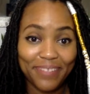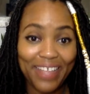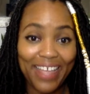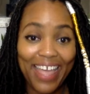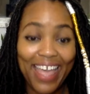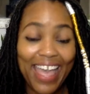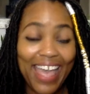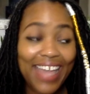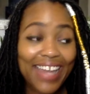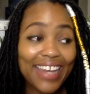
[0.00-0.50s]

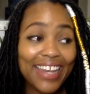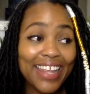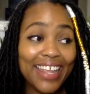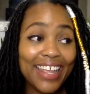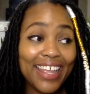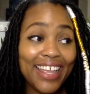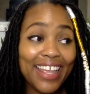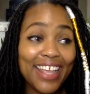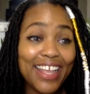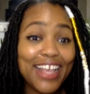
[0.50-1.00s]
And
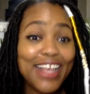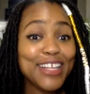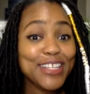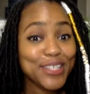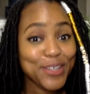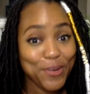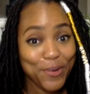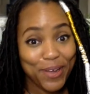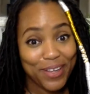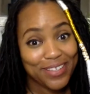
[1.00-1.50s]
it's
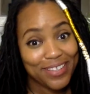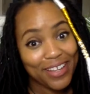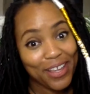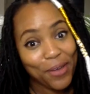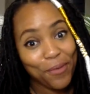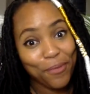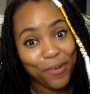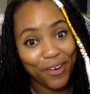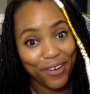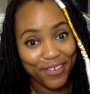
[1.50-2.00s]
going to
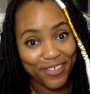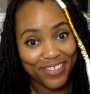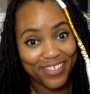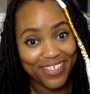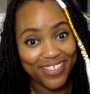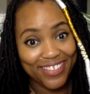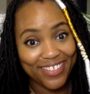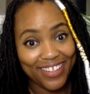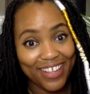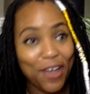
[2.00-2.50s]
get
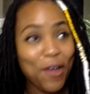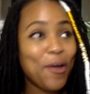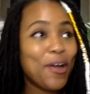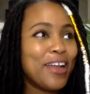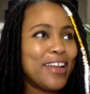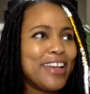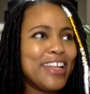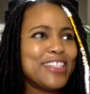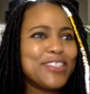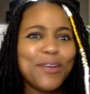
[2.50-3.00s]
worse, or
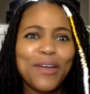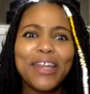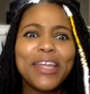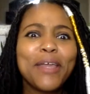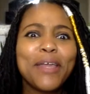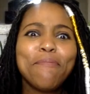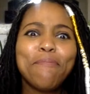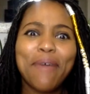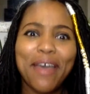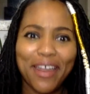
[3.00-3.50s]
it's going to
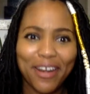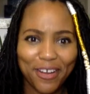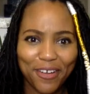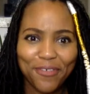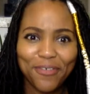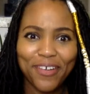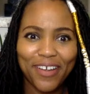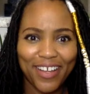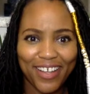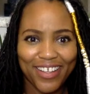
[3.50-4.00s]
get better
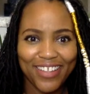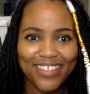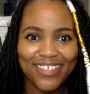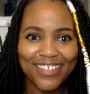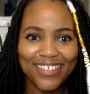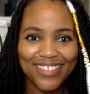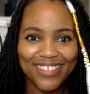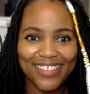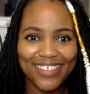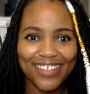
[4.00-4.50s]
for
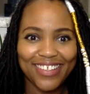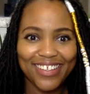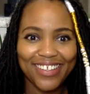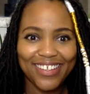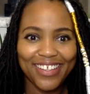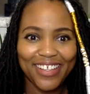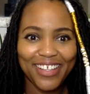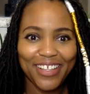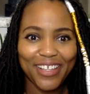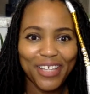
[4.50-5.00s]
us
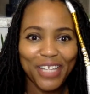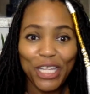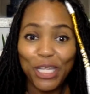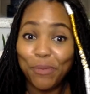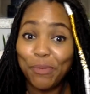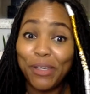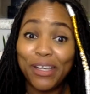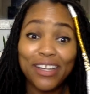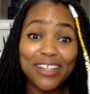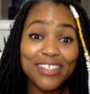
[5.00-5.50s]

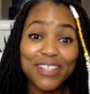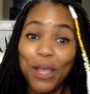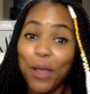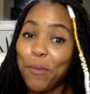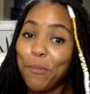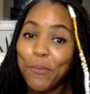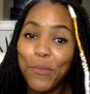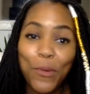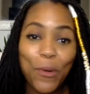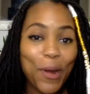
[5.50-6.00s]
because
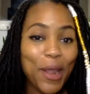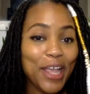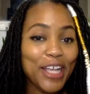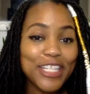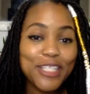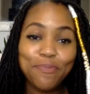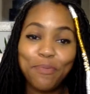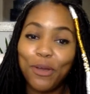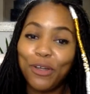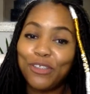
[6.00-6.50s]
more
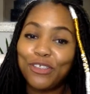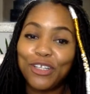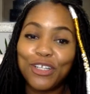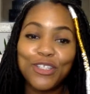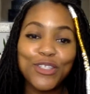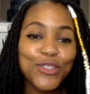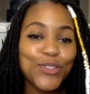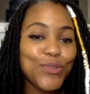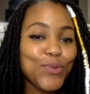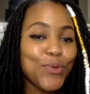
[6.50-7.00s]
exposure
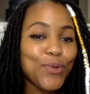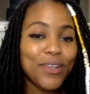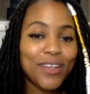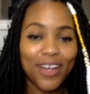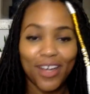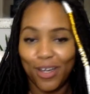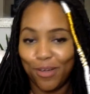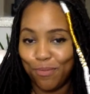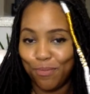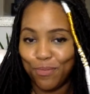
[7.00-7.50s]
soon
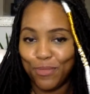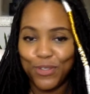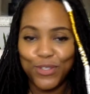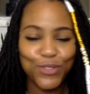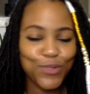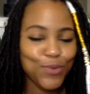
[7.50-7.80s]
come.